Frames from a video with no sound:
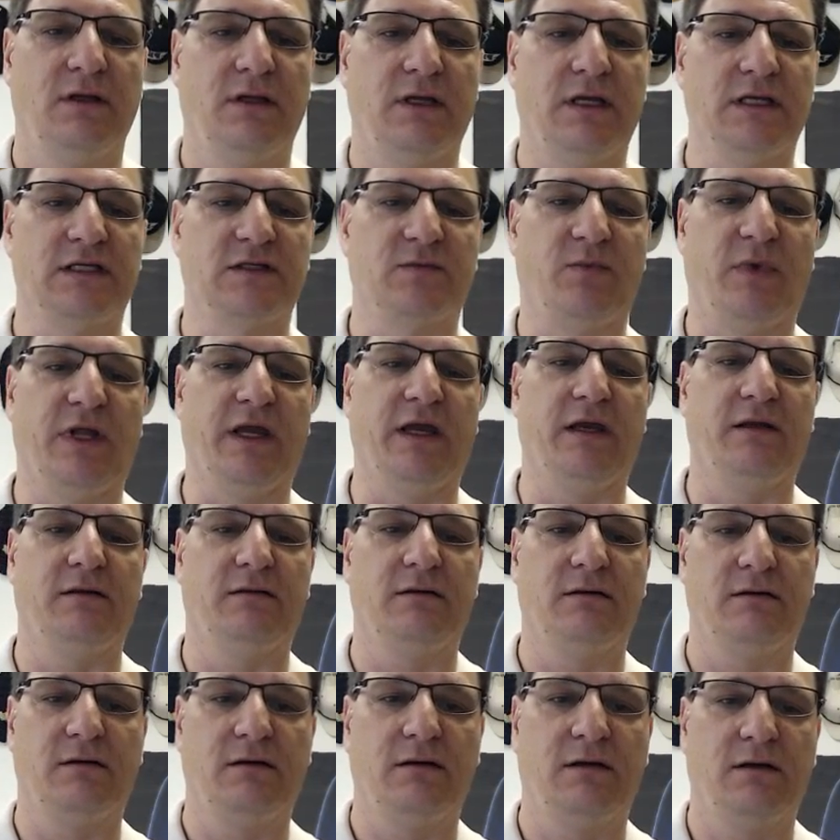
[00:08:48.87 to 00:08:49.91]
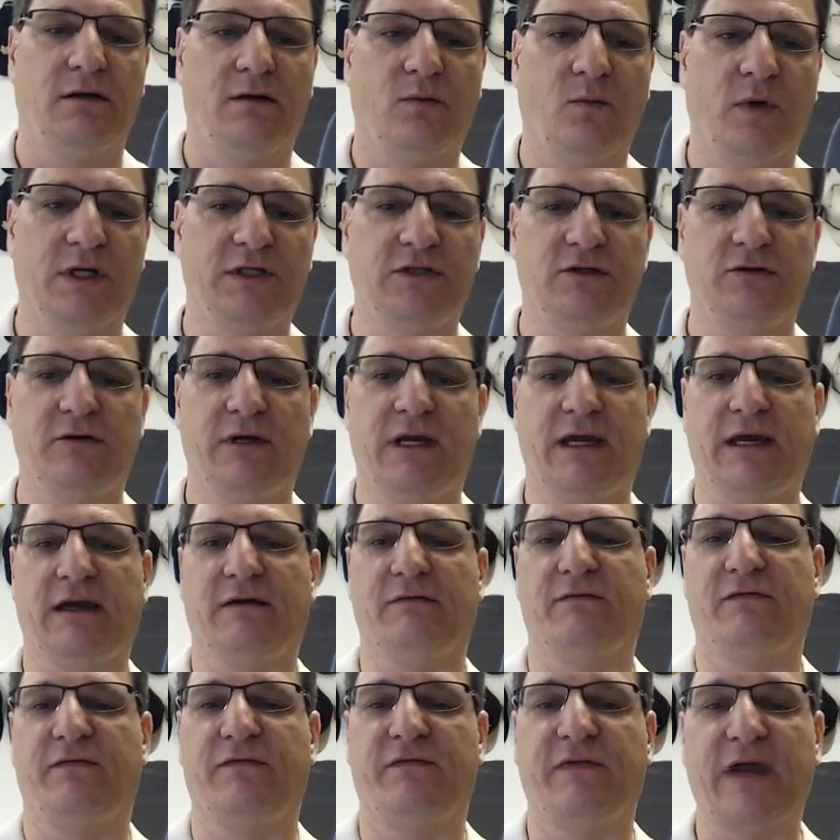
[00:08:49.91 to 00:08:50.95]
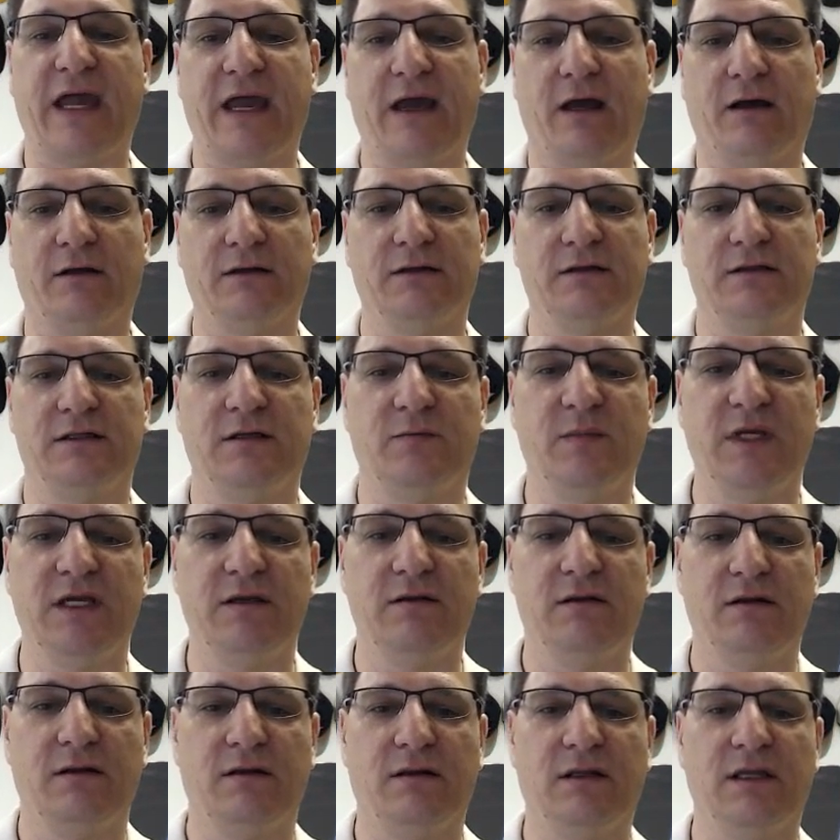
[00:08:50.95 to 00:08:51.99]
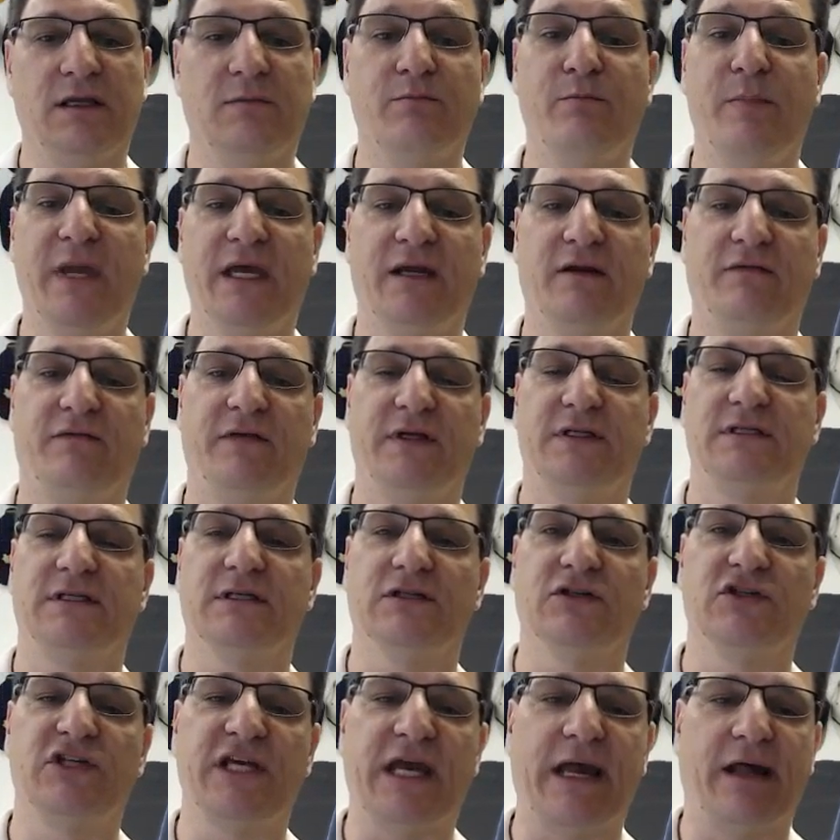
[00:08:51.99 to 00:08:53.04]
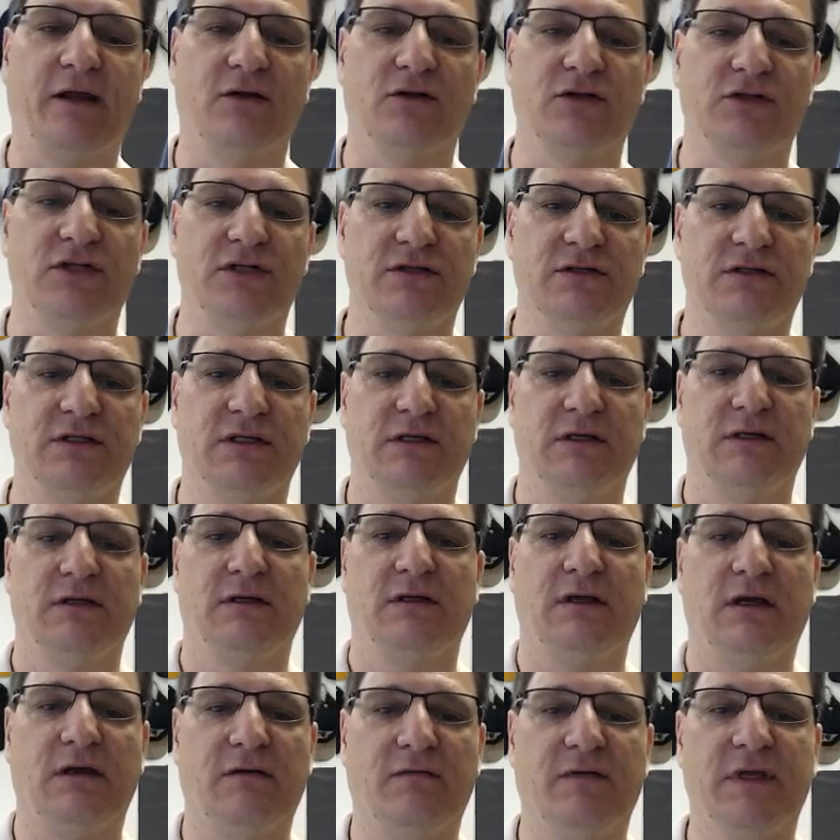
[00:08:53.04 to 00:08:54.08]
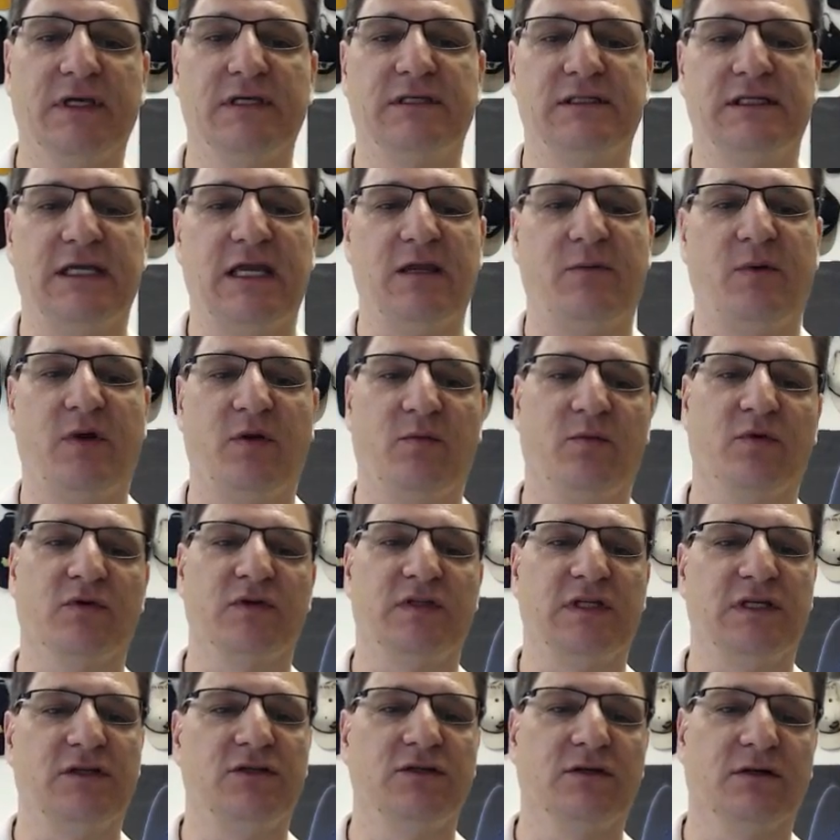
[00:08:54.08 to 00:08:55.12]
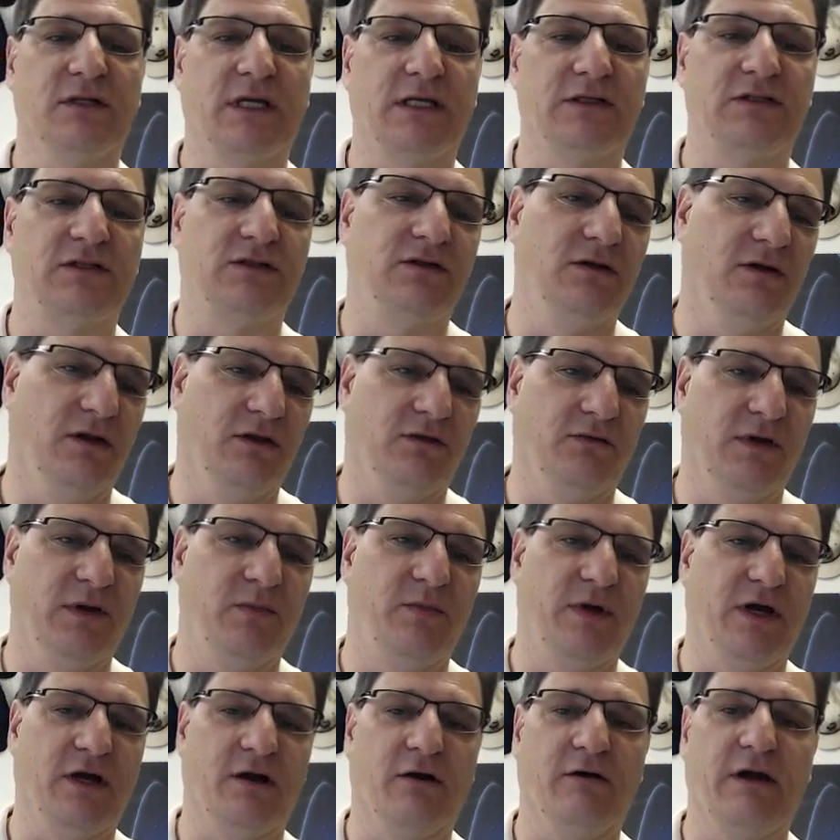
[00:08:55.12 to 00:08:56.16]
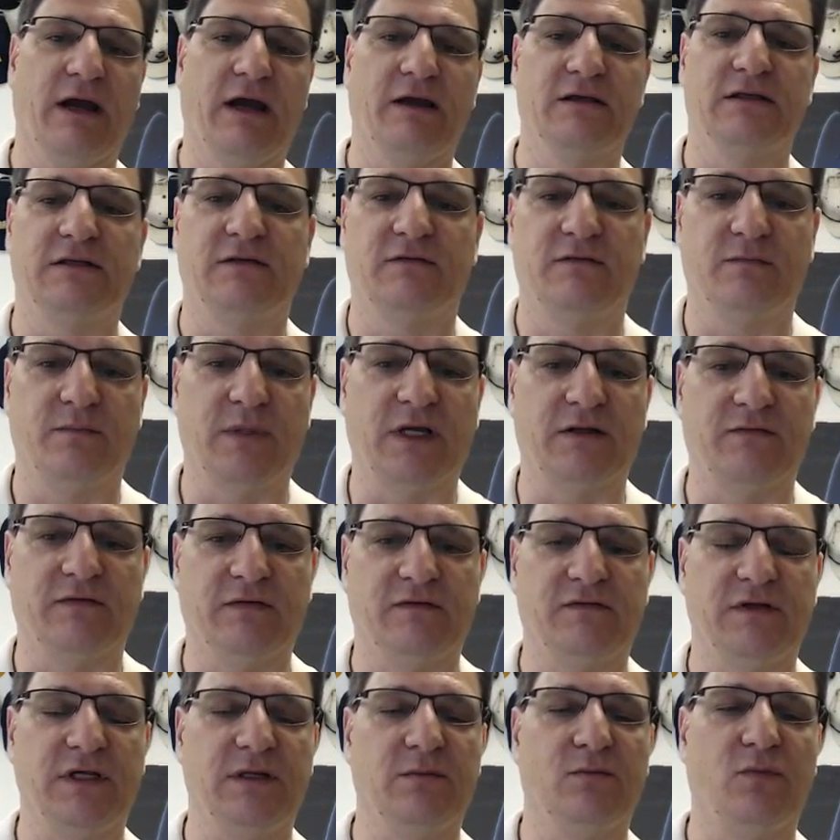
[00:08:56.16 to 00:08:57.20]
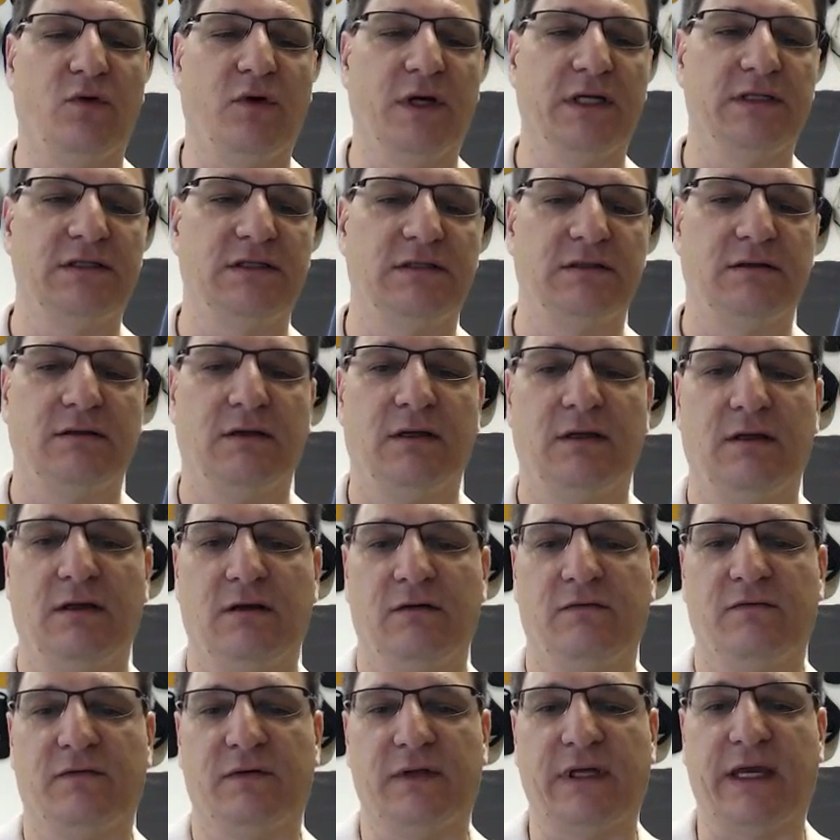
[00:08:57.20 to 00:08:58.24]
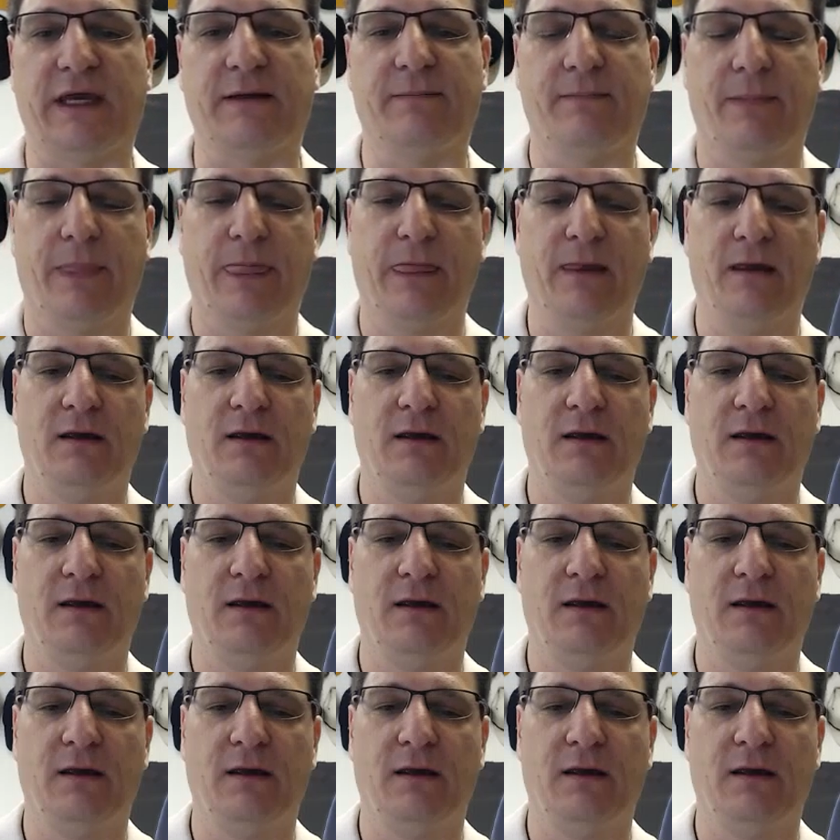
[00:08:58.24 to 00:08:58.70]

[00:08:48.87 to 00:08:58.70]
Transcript: Explain what you have found to be the benefits and challenges of this taping procedure. And that's 2 to 3 paragraphs, about 15 points for that.